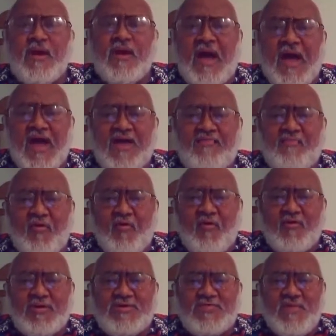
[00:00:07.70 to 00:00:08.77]
I've
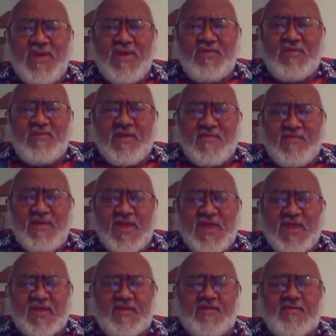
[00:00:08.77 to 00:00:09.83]
always been of the opinion